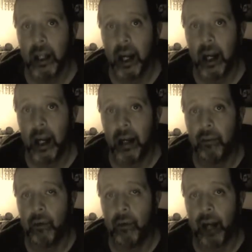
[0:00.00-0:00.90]
uh,
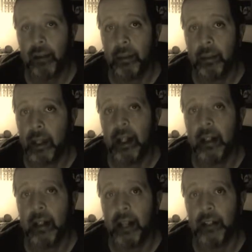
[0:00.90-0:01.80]
for having been on
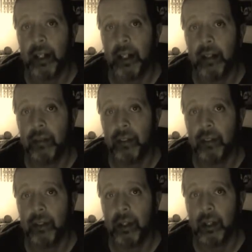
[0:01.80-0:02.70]
SNL for
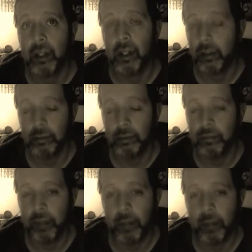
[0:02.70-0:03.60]
so uh,
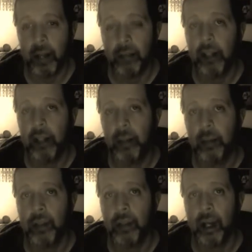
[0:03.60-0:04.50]
for the amount of time he
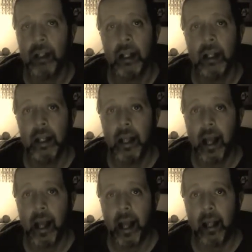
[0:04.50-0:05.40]
was on,
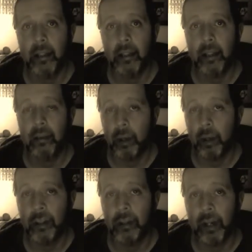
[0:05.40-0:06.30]
and uh, for
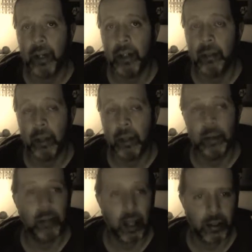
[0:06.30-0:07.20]
his career and blah blah
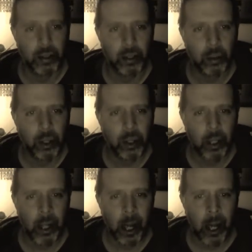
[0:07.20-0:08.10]
blah. So
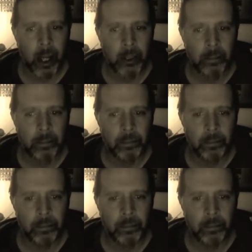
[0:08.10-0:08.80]
um,